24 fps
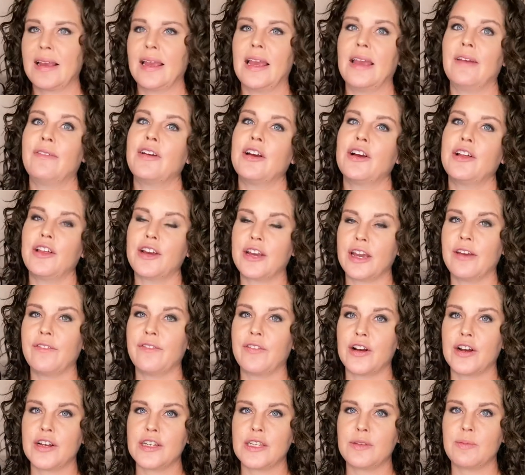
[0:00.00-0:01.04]
If you're looking
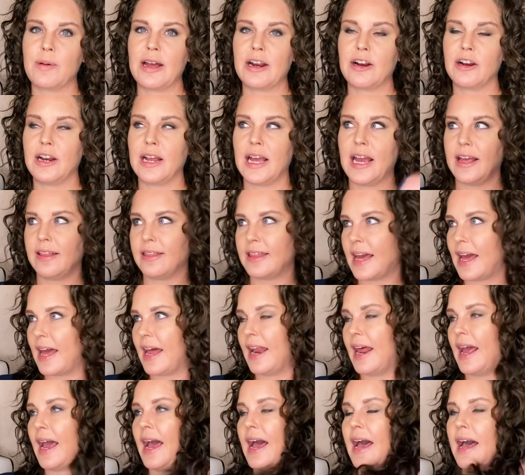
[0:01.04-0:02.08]
for a sweater knit
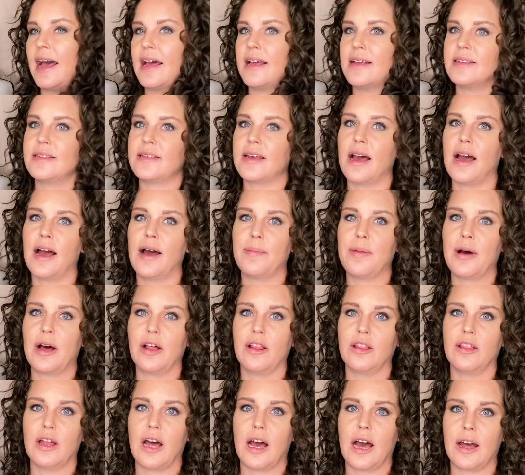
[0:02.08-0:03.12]
that has a
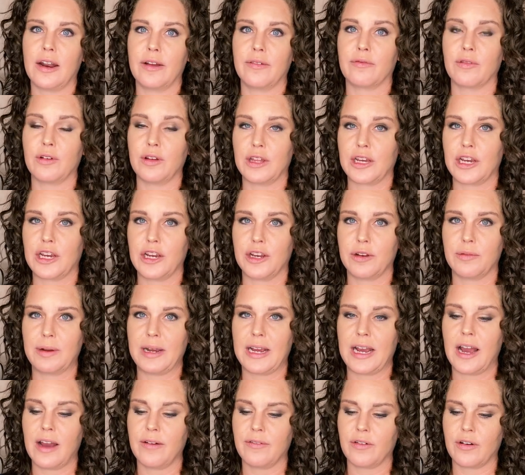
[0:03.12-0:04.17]
lot of really good
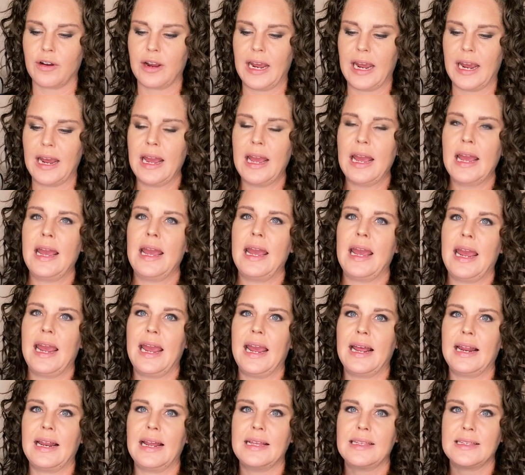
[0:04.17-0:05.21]
recovery,
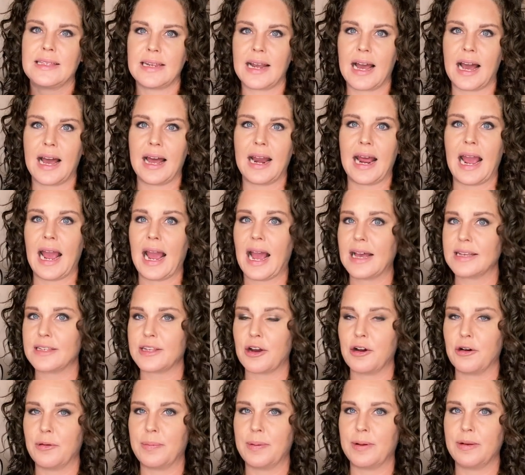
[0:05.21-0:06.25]
and it's not as
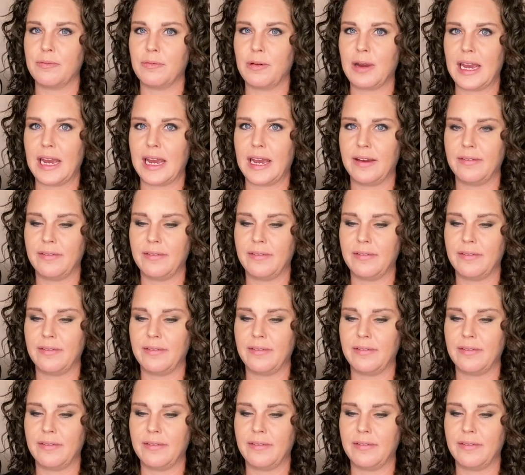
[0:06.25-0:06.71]
open weave,